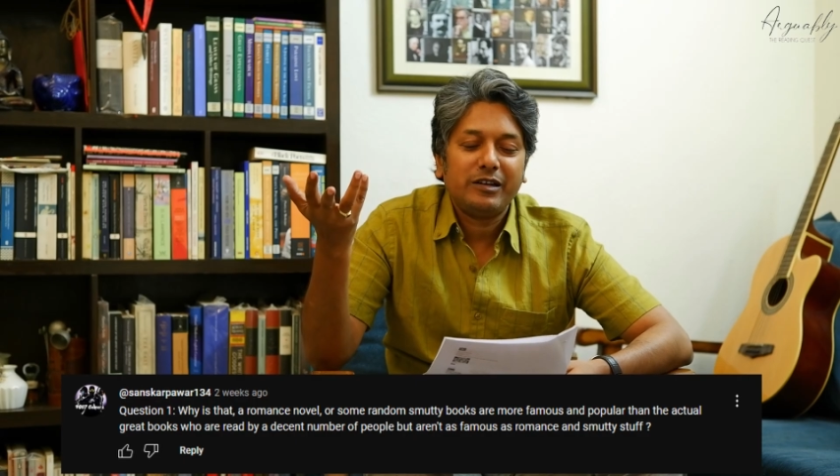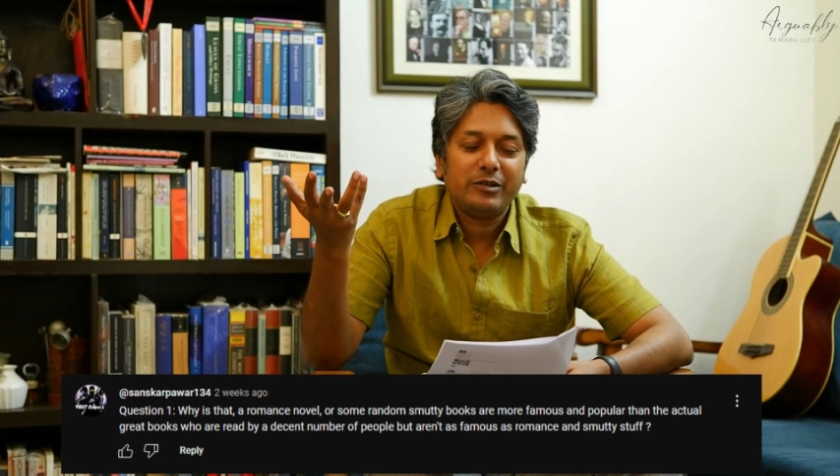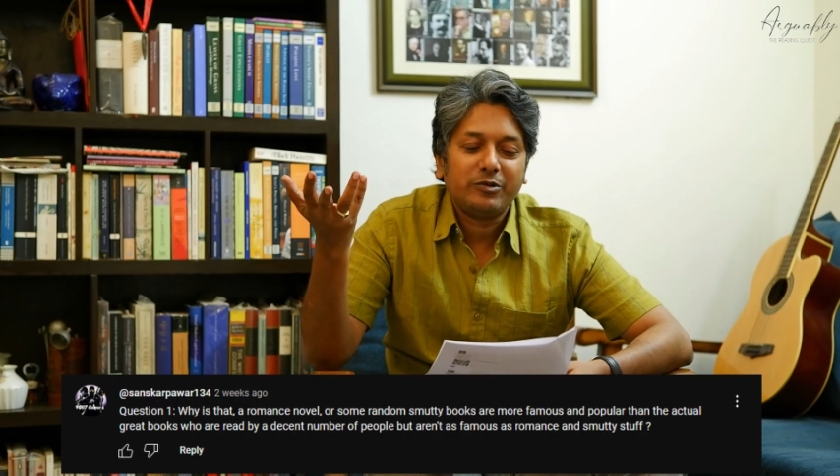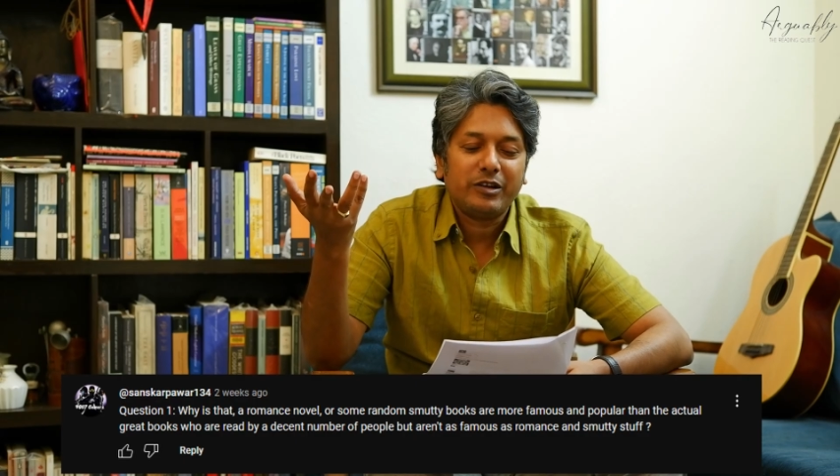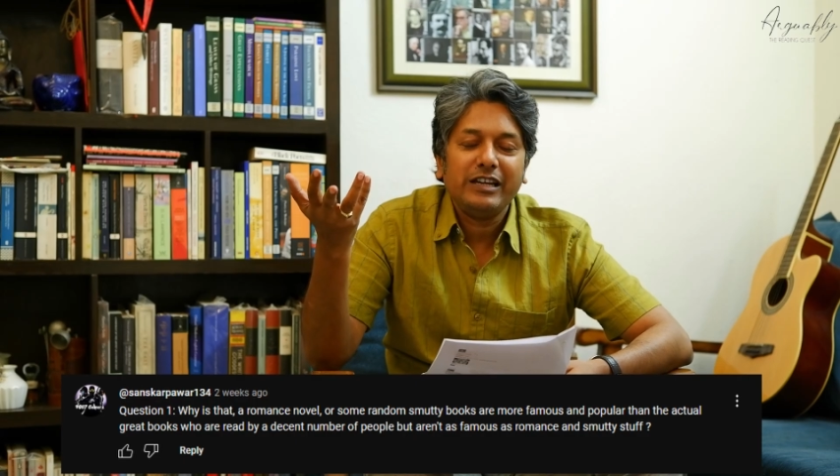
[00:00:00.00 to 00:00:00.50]

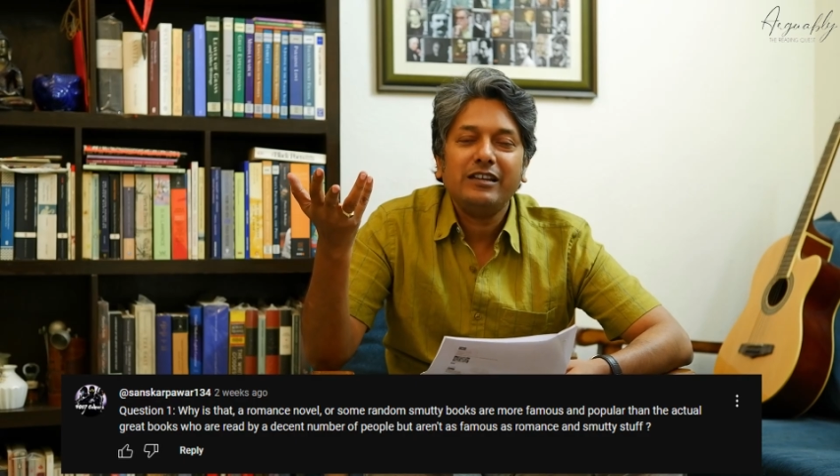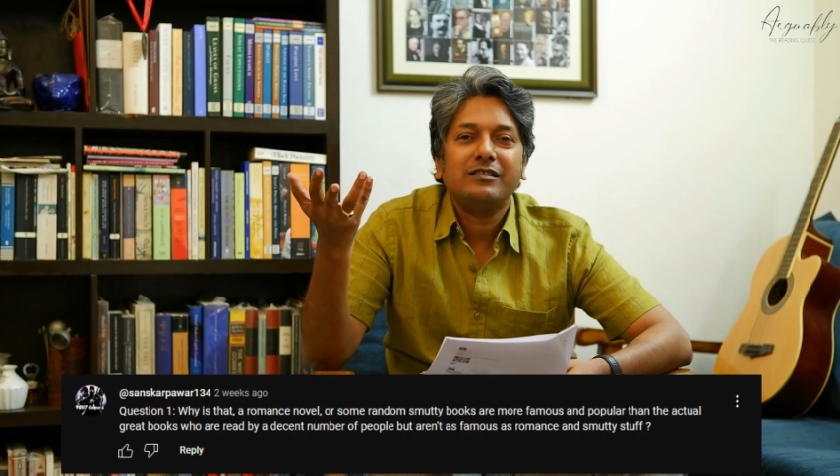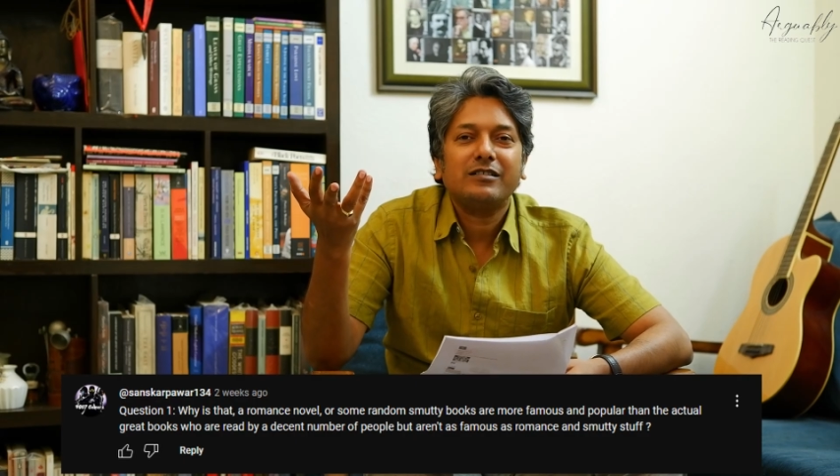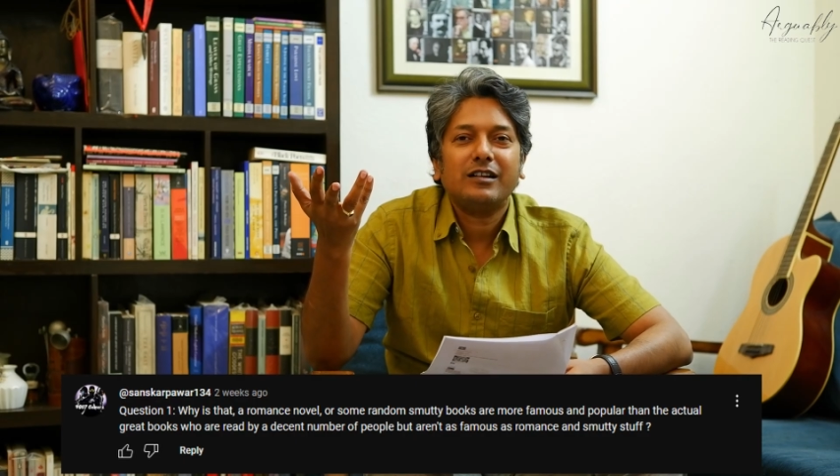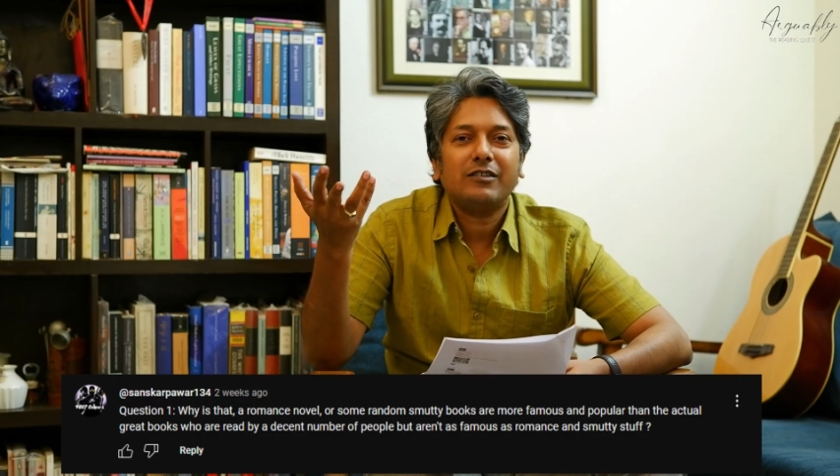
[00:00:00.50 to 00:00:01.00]
people
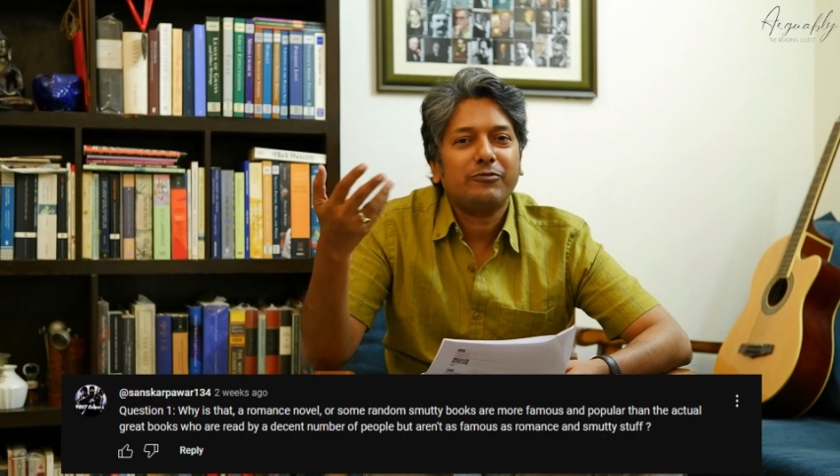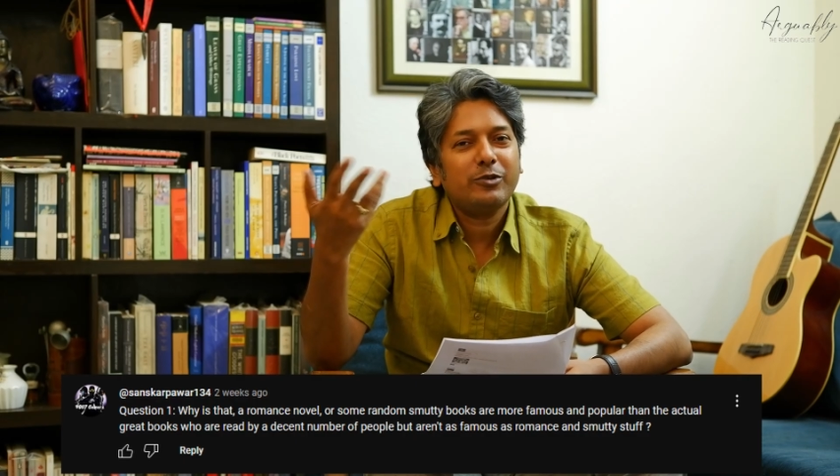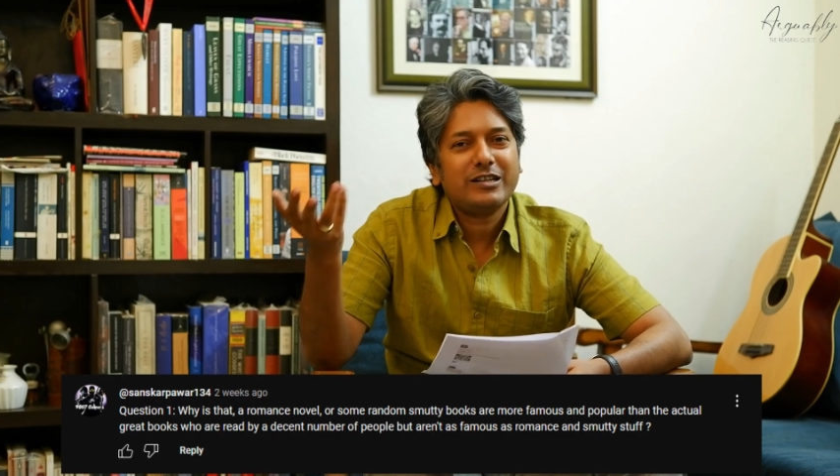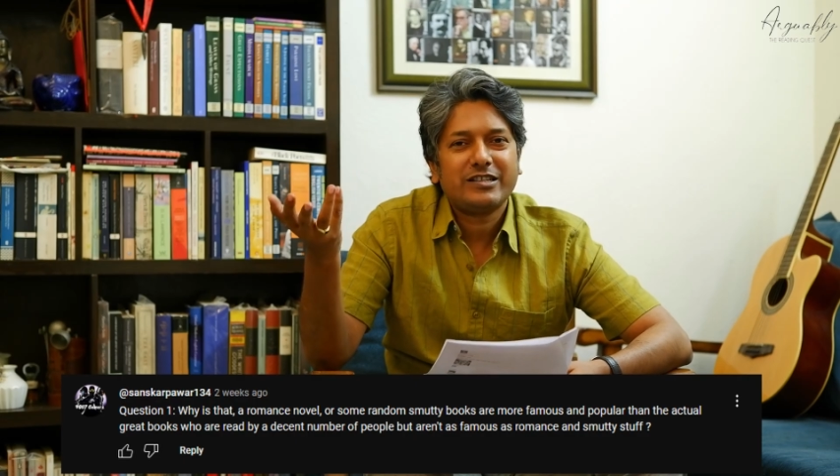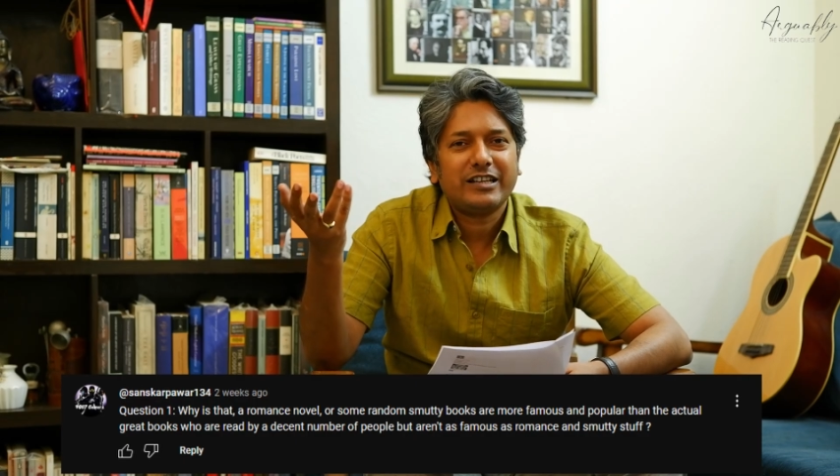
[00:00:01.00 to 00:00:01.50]
read
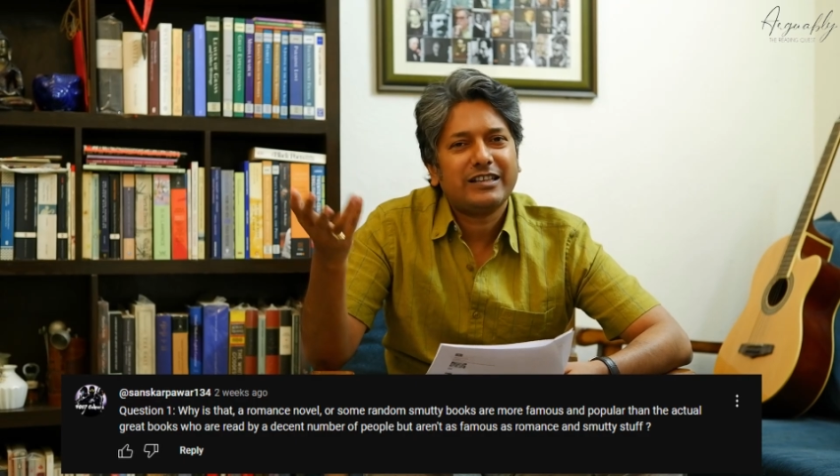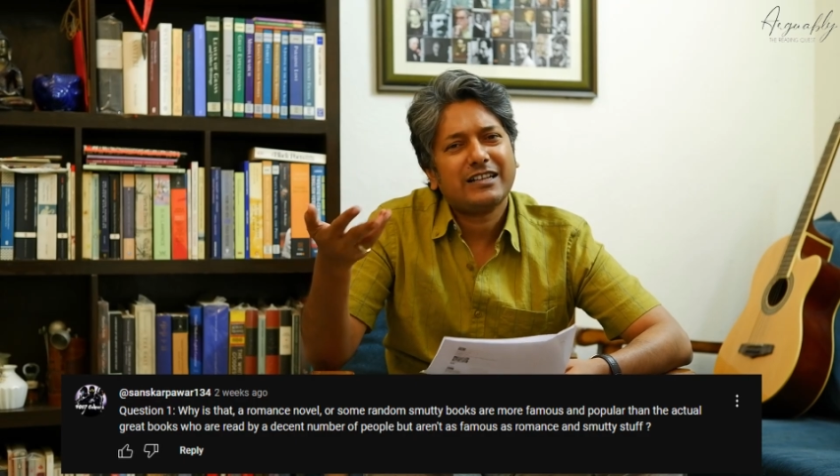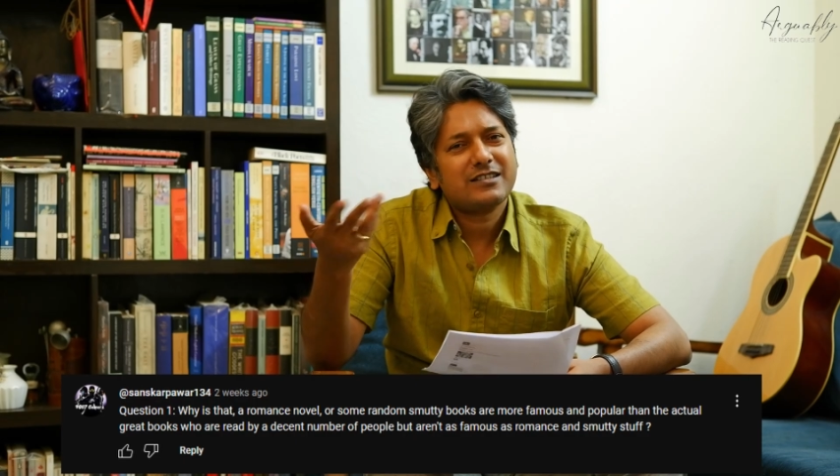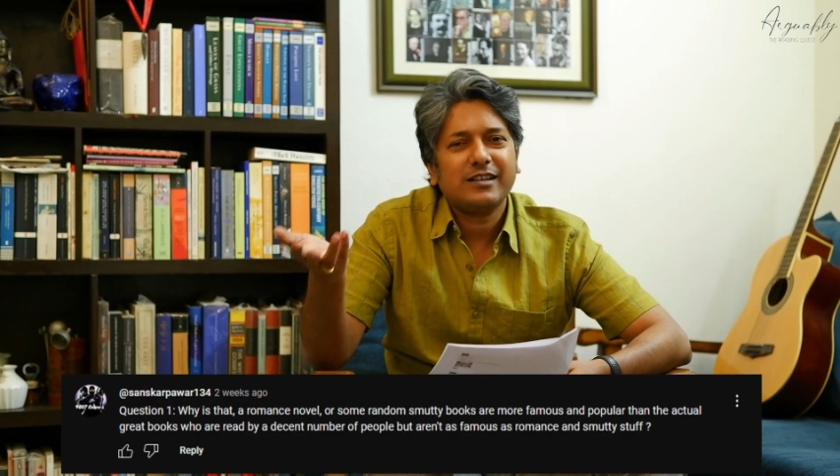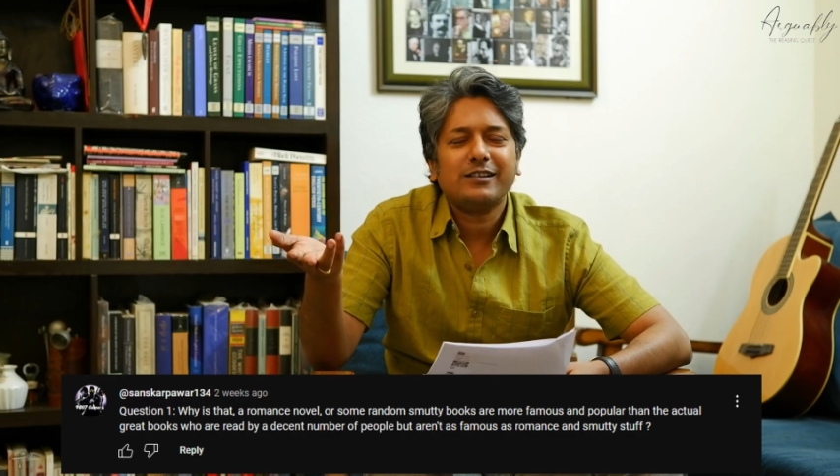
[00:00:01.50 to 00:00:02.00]
a foolish thing,